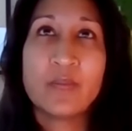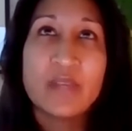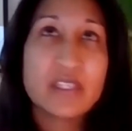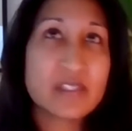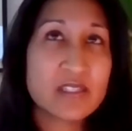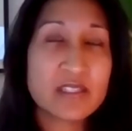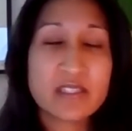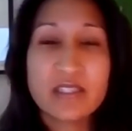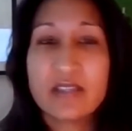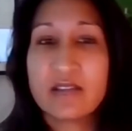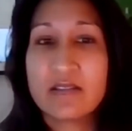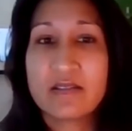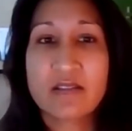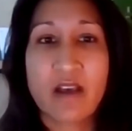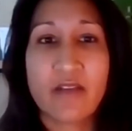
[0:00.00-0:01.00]

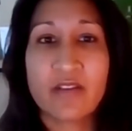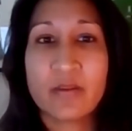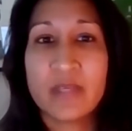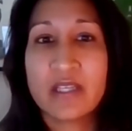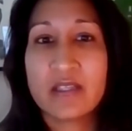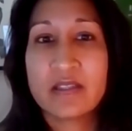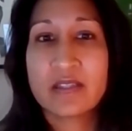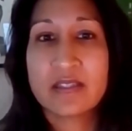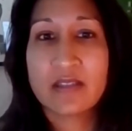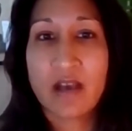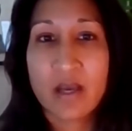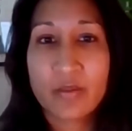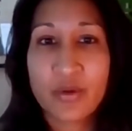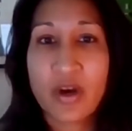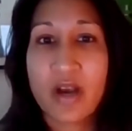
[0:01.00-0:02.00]
businesses, governments,
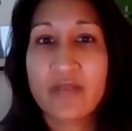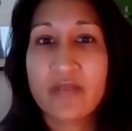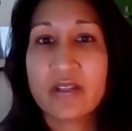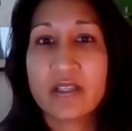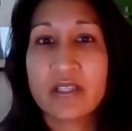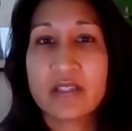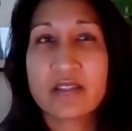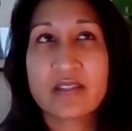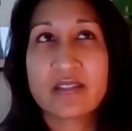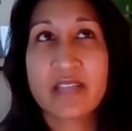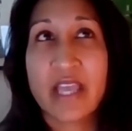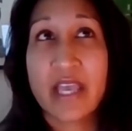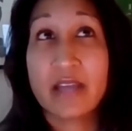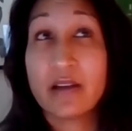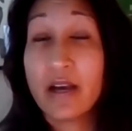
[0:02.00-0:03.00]
nonprofits,
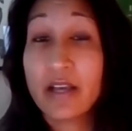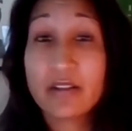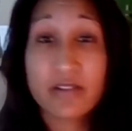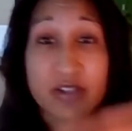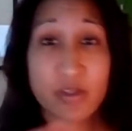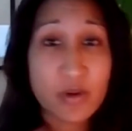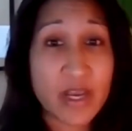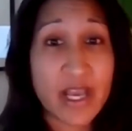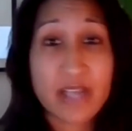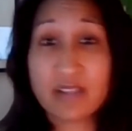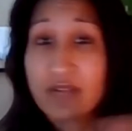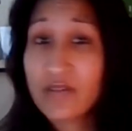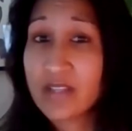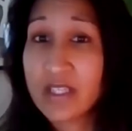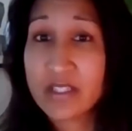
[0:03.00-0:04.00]
and others who are
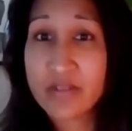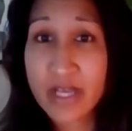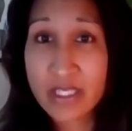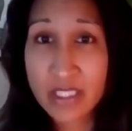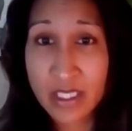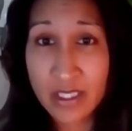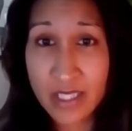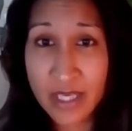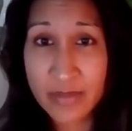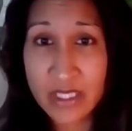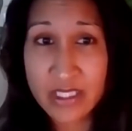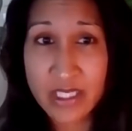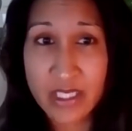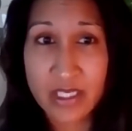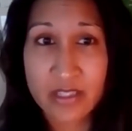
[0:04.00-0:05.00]
actively addressing
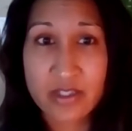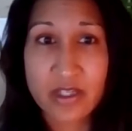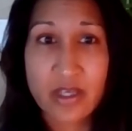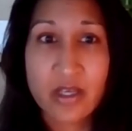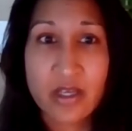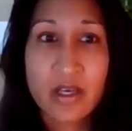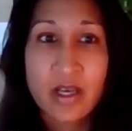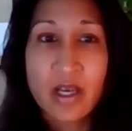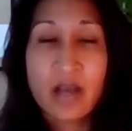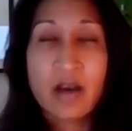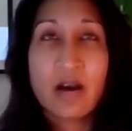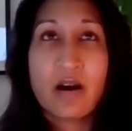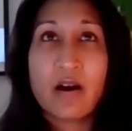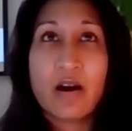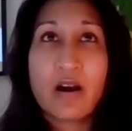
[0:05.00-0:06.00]
climate change
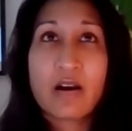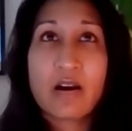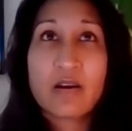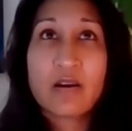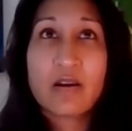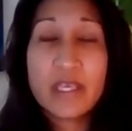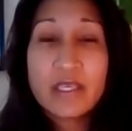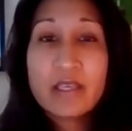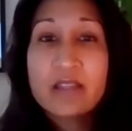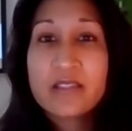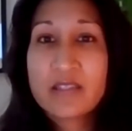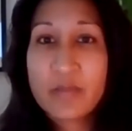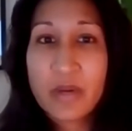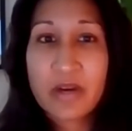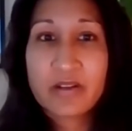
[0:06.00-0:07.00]
are making
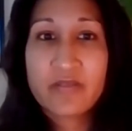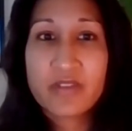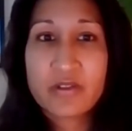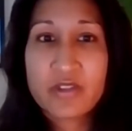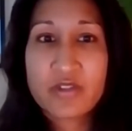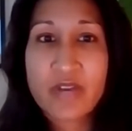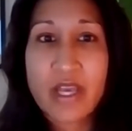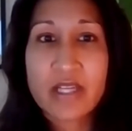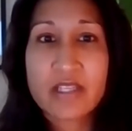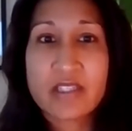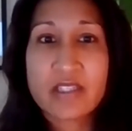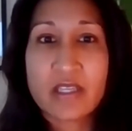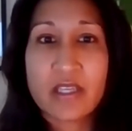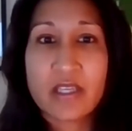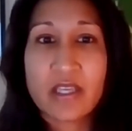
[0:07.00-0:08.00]
this a part of their
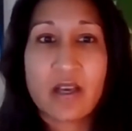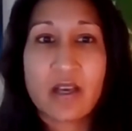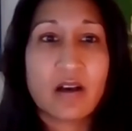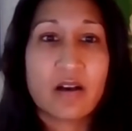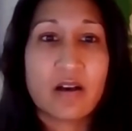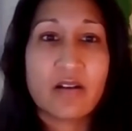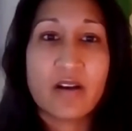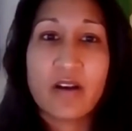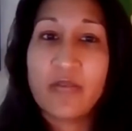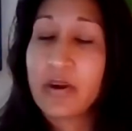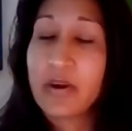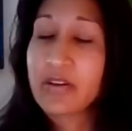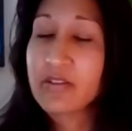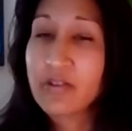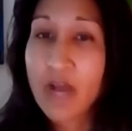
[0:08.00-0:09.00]
strategy, a
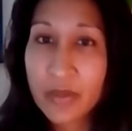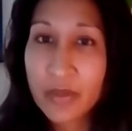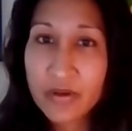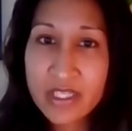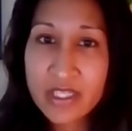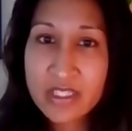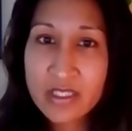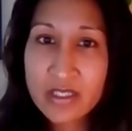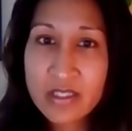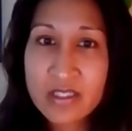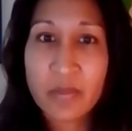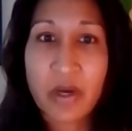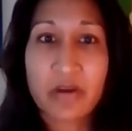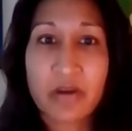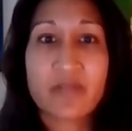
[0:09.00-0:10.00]
part of their operations,
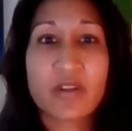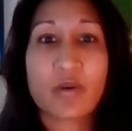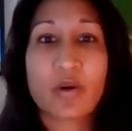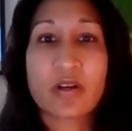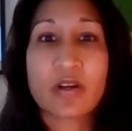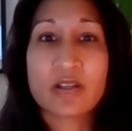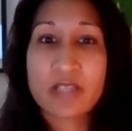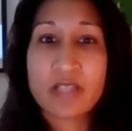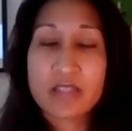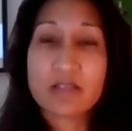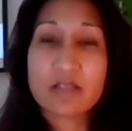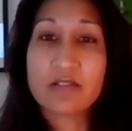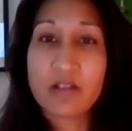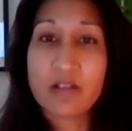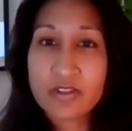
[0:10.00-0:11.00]
and part of their
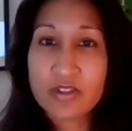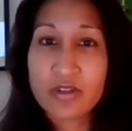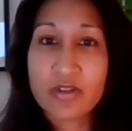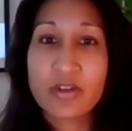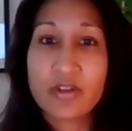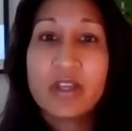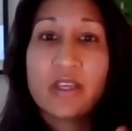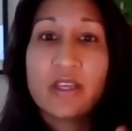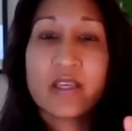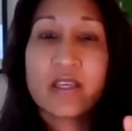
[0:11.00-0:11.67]
organizational culture.